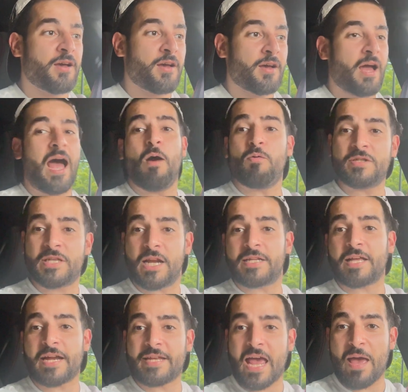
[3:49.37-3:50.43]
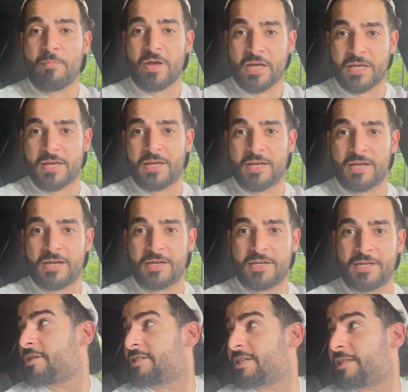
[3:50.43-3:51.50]
how is it in dynamic?
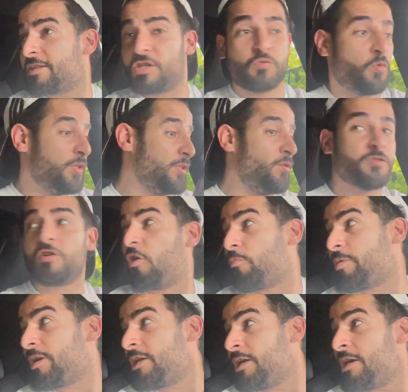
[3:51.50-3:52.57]
Let's get these windows open.